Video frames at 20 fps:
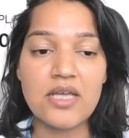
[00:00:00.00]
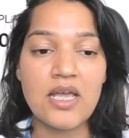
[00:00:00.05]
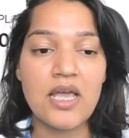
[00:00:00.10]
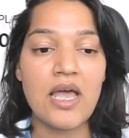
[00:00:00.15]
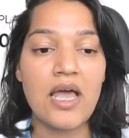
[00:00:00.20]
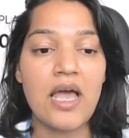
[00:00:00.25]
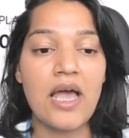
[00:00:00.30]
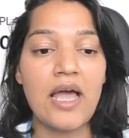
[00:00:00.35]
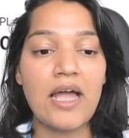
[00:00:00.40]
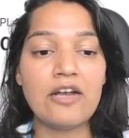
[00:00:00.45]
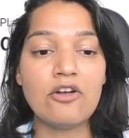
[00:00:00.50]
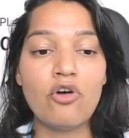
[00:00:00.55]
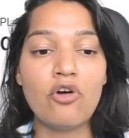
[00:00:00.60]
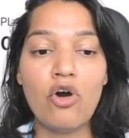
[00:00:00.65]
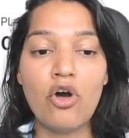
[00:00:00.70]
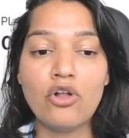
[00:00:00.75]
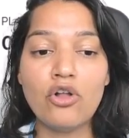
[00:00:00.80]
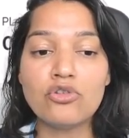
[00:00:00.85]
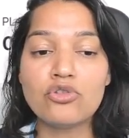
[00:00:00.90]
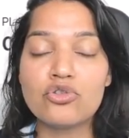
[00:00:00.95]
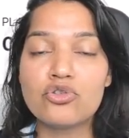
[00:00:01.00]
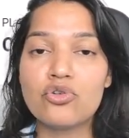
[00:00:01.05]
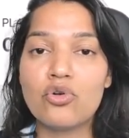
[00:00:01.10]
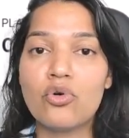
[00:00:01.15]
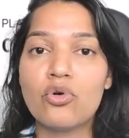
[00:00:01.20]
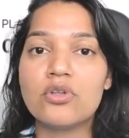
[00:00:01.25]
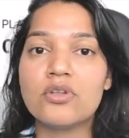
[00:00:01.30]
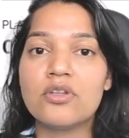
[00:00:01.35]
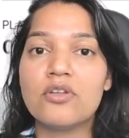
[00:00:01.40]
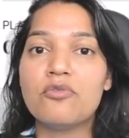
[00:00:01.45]
and
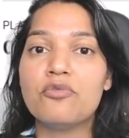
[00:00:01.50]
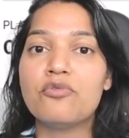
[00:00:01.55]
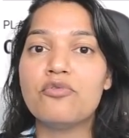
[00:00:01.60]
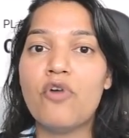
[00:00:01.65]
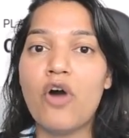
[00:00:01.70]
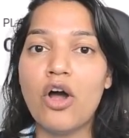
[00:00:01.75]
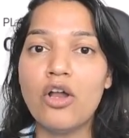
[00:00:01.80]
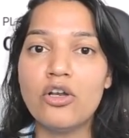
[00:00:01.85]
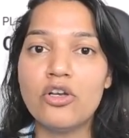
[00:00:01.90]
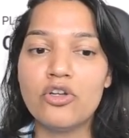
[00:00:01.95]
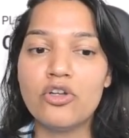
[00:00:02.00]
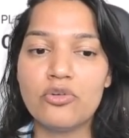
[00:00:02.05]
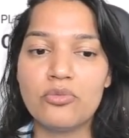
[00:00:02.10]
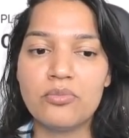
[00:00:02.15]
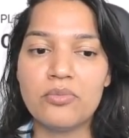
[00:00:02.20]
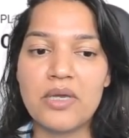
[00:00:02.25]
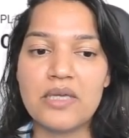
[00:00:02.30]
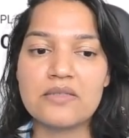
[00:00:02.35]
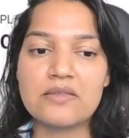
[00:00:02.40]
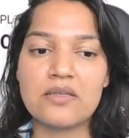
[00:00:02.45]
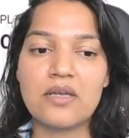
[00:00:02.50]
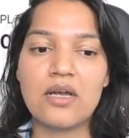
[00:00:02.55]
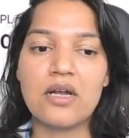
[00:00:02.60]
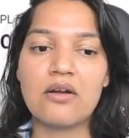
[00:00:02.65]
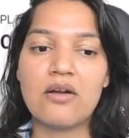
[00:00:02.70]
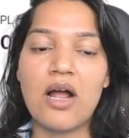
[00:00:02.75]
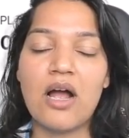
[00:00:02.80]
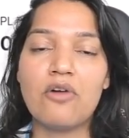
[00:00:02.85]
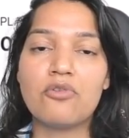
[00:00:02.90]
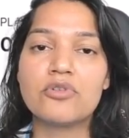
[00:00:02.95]
also the volume is
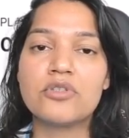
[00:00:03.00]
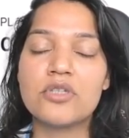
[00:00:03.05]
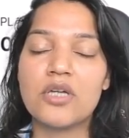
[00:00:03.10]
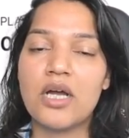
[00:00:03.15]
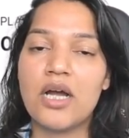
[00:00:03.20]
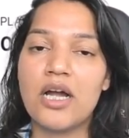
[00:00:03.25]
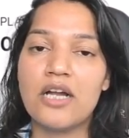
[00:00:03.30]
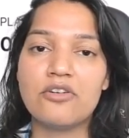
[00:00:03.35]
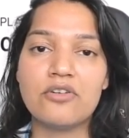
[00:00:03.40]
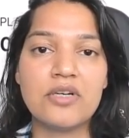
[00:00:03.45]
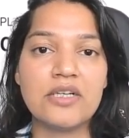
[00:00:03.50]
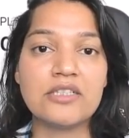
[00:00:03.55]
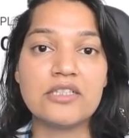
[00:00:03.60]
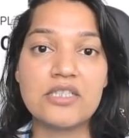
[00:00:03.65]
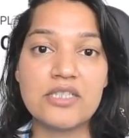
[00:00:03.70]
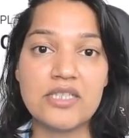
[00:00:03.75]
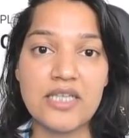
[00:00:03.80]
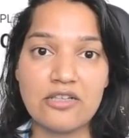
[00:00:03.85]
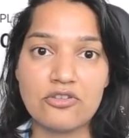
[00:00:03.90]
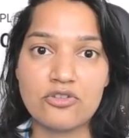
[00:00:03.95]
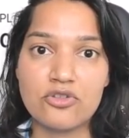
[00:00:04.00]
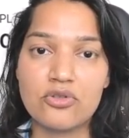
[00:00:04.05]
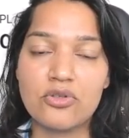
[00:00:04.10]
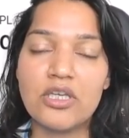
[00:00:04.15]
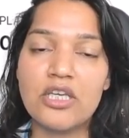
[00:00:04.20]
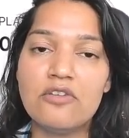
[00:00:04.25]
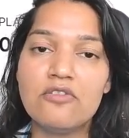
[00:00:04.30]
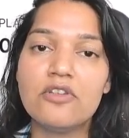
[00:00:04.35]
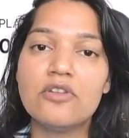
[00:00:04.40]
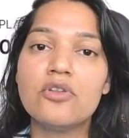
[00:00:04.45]
around 110. So
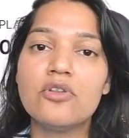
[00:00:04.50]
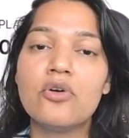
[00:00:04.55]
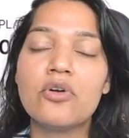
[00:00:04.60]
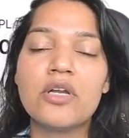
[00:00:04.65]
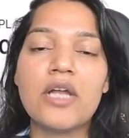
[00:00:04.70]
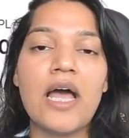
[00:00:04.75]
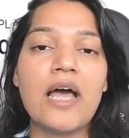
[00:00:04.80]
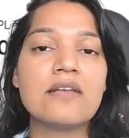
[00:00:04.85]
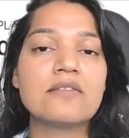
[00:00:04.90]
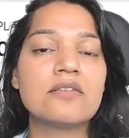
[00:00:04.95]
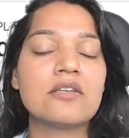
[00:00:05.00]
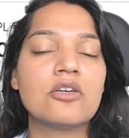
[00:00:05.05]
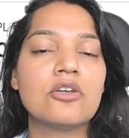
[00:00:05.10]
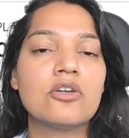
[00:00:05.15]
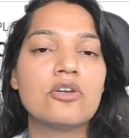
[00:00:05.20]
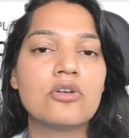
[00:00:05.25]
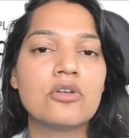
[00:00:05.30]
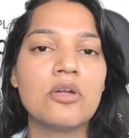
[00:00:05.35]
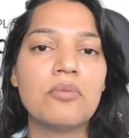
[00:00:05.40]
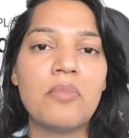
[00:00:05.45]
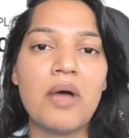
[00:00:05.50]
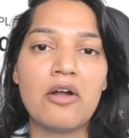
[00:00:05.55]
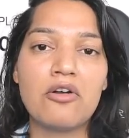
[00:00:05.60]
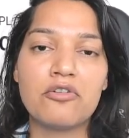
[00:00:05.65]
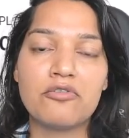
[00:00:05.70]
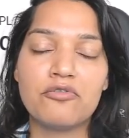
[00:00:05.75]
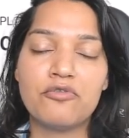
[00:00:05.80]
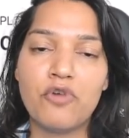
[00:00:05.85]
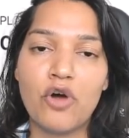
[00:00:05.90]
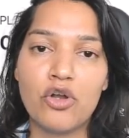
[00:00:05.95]
even though it has a good amount of
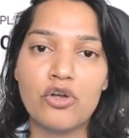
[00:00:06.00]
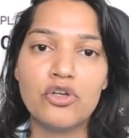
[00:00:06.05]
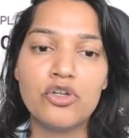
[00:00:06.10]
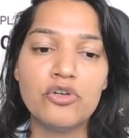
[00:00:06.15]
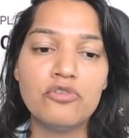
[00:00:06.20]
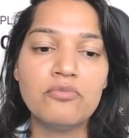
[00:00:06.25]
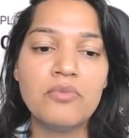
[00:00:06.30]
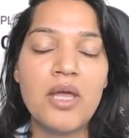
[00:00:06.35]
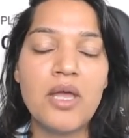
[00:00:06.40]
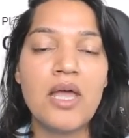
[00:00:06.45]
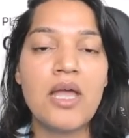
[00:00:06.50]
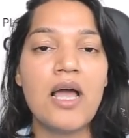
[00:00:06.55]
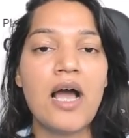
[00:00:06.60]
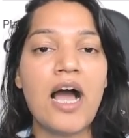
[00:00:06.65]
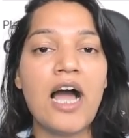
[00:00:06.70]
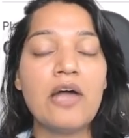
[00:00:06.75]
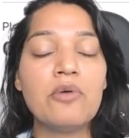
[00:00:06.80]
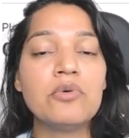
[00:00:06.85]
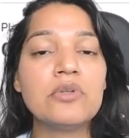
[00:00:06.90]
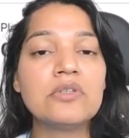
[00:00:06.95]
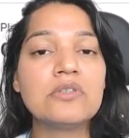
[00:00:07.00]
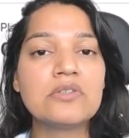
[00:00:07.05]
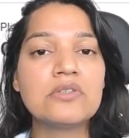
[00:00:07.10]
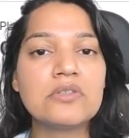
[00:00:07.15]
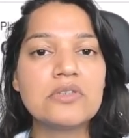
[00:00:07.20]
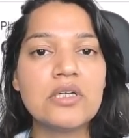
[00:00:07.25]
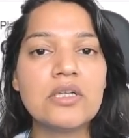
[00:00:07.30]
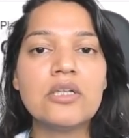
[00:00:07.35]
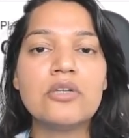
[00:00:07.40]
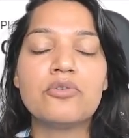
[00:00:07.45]
volume, I will
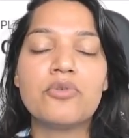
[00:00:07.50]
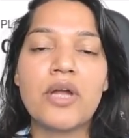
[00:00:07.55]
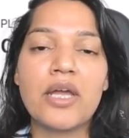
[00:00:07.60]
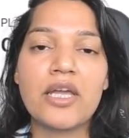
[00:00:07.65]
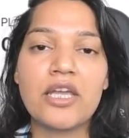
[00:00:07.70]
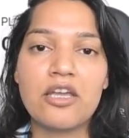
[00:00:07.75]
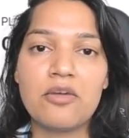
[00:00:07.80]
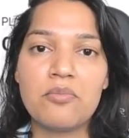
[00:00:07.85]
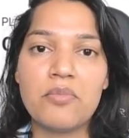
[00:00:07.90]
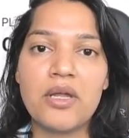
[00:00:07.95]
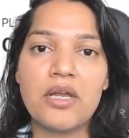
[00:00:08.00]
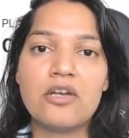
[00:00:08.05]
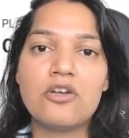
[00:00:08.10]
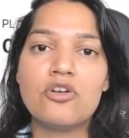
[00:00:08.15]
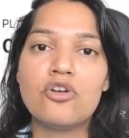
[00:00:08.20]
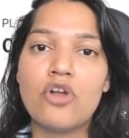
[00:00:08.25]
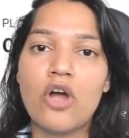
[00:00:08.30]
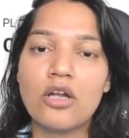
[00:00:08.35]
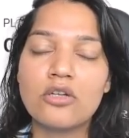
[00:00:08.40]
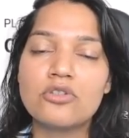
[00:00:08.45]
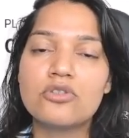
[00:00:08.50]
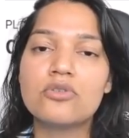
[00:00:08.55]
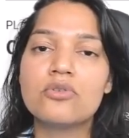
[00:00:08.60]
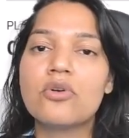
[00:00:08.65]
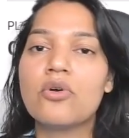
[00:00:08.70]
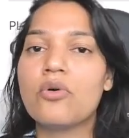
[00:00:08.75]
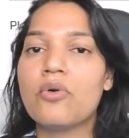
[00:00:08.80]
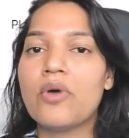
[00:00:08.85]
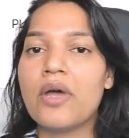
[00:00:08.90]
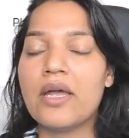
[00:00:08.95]
still recommend not to
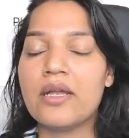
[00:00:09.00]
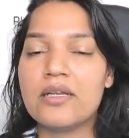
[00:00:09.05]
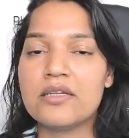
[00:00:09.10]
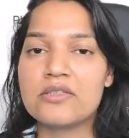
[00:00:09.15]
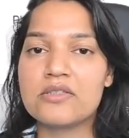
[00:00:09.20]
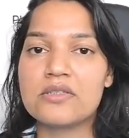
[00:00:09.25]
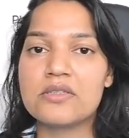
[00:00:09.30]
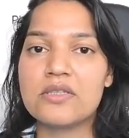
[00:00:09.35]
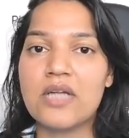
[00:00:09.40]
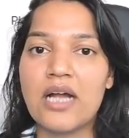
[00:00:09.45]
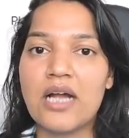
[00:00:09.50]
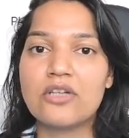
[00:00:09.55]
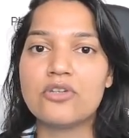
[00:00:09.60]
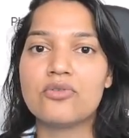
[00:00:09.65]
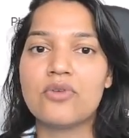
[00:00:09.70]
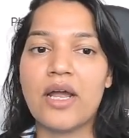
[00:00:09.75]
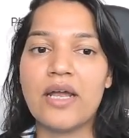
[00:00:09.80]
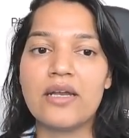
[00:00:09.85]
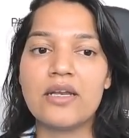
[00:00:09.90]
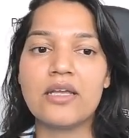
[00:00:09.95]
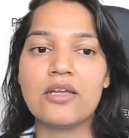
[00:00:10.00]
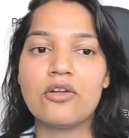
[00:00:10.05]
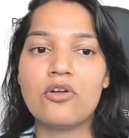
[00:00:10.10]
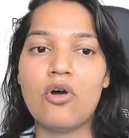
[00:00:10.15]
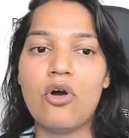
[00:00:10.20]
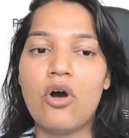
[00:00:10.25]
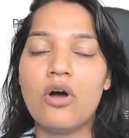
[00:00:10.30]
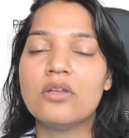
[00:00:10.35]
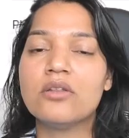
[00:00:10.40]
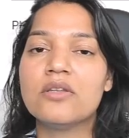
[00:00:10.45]
go ahead and start writing
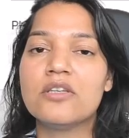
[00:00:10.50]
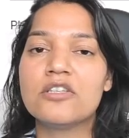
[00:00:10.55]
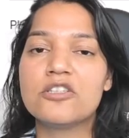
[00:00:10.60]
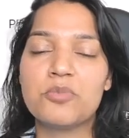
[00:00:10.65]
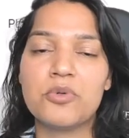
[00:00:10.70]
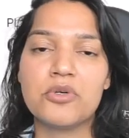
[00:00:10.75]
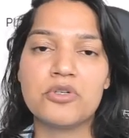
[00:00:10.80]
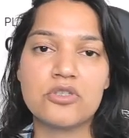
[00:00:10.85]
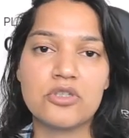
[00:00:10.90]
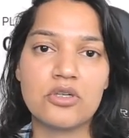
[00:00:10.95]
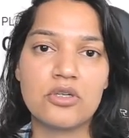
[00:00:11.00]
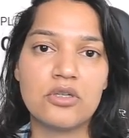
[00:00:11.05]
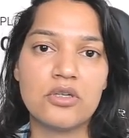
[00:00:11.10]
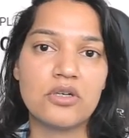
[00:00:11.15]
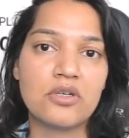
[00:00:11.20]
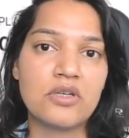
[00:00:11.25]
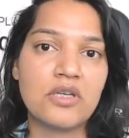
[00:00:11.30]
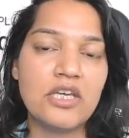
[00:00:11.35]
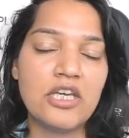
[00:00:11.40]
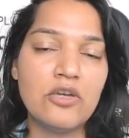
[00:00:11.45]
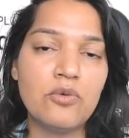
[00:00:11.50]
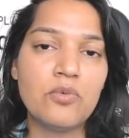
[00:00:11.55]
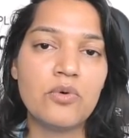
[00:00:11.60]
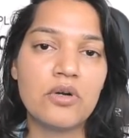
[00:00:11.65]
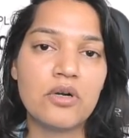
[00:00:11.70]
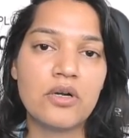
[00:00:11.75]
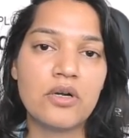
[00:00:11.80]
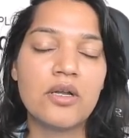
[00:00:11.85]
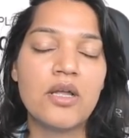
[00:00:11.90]
on this particular keyword,